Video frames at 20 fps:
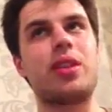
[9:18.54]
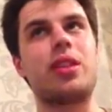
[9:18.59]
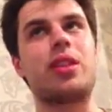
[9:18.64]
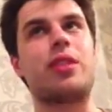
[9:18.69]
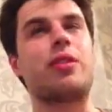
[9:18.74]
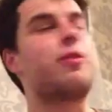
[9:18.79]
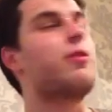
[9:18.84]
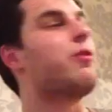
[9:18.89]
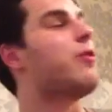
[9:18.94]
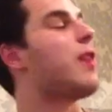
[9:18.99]

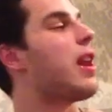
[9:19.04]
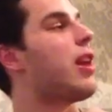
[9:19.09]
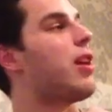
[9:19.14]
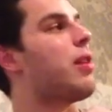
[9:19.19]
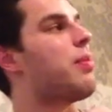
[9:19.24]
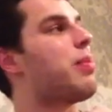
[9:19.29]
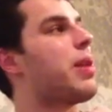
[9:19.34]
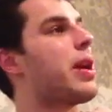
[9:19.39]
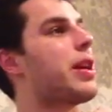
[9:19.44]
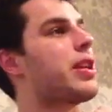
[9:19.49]

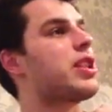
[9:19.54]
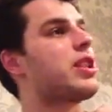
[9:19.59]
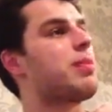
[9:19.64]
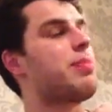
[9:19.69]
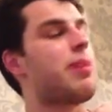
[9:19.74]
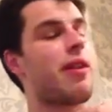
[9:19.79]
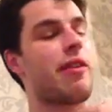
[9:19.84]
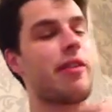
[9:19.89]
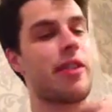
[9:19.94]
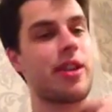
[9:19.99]
develop
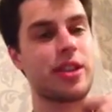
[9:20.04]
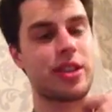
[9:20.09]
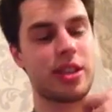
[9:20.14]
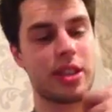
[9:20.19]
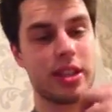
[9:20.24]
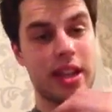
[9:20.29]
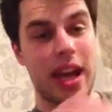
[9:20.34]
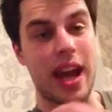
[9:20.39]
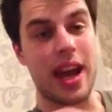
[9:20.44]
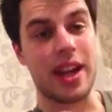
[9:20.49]
experience
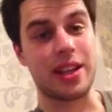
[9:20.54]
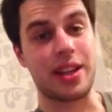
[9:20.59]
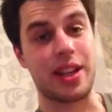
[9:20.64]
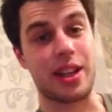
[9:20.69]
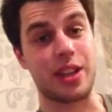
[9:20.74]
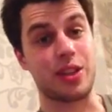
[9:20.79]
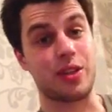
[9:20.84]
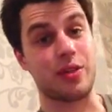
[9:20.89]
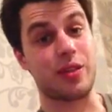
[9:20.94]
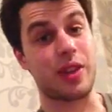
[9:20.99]
and
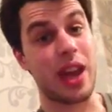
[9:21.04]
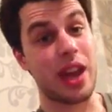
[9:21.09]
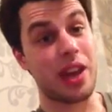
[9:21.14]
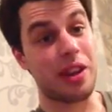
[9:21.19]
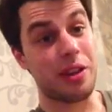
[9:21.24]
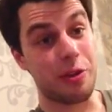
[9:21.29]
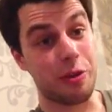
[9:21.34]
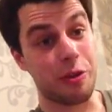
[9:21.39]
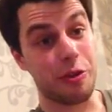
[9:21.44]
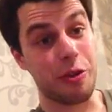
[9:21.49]
tactics of
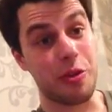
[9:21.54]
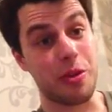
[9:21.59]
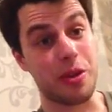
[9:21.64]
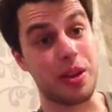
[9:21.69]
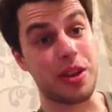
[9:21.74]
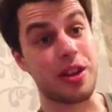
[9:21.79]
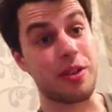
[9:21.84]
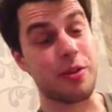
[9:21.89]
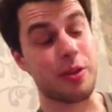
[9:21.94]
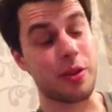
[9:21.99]
getting through the
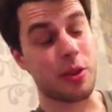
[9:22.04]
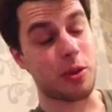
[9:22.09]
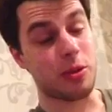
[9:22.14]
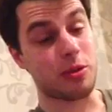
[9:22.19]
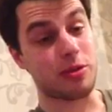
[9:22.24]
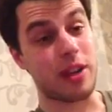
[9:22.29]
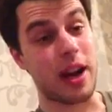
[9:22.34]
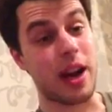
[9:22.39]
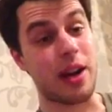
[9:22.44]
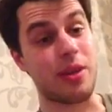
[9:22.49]

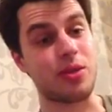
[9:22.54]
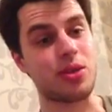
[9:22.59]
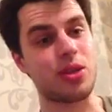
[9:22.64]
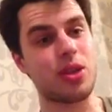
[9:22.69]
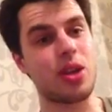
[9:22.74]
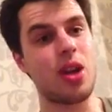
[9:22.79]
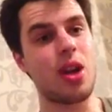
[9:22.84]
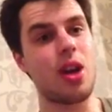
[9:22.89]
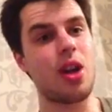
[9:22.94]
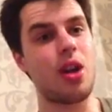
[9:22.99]
difficult
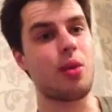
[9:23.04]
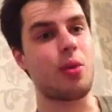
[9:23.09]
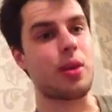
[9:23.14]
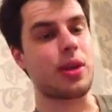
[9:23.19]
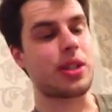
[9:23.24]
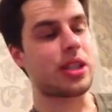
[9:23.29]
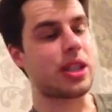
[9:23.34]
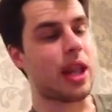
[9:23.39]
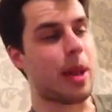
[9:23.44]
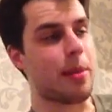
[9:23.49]
rounds when
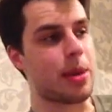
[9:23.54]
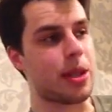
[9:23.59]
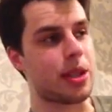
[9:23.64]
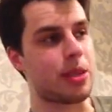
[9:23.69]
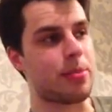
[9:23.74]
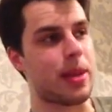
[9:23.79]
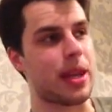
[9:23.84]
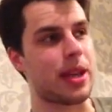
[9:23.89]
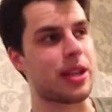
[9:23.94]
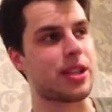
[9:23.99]
stamina's
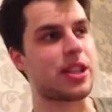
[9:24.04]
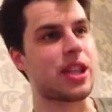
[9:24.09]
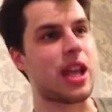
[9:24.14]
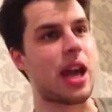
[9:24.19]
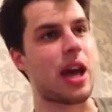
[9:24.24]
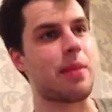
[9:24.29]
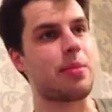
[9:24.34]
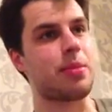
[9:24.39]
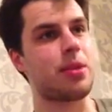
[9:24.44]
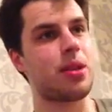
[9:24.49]
being
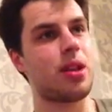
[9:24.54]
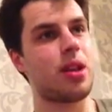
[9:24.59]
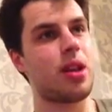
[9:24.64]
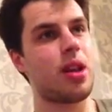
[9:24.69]
sapped.